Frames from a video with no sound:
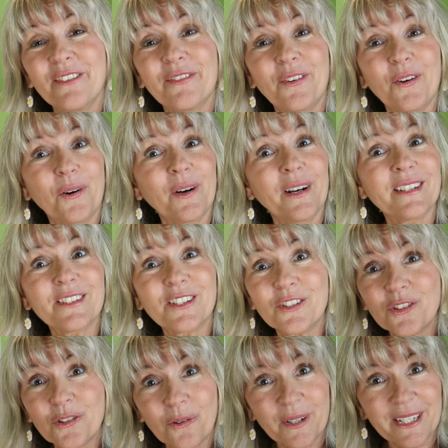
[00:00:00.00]
for
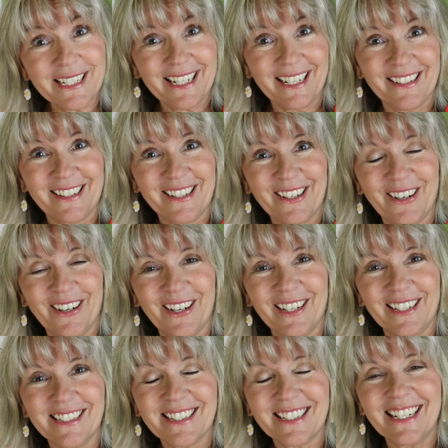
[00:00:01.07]
storytelling
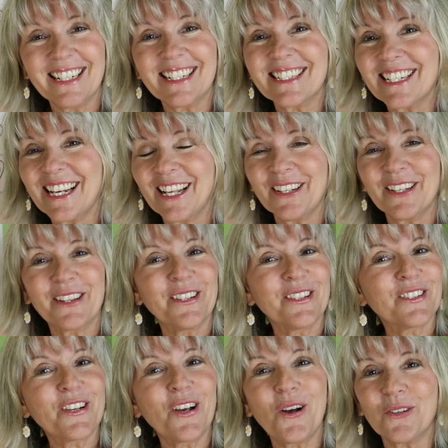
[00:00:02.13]
cards in telling
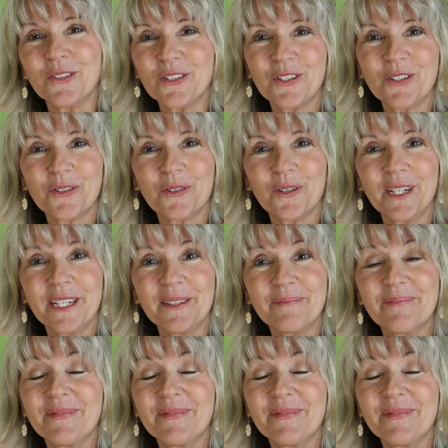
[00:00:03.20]
this whole story,